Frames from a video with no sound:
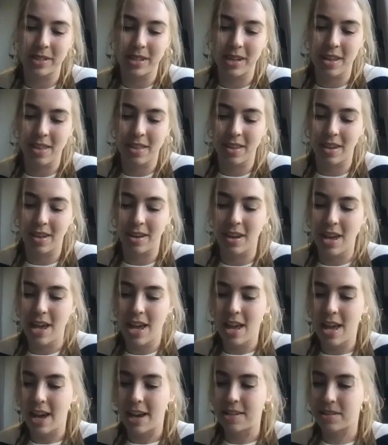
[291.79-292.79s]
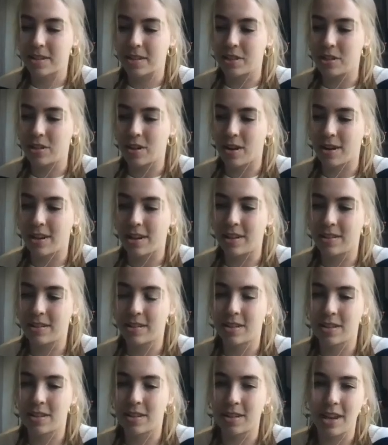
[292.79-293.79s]
And I think as I started
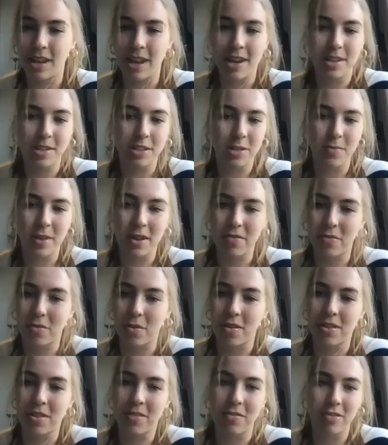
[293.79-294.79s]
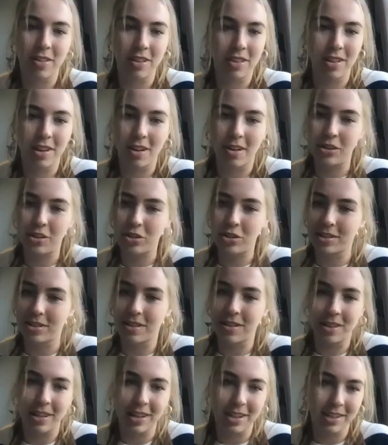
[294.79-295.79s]
to get into my fourth and fifth year, it just
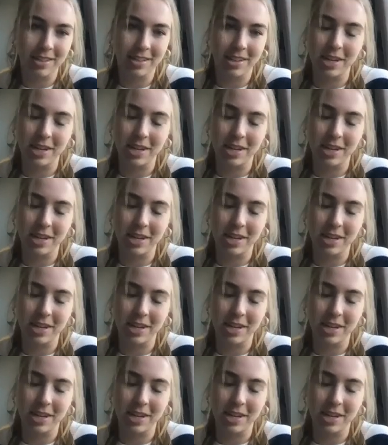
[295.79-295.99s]
clicked.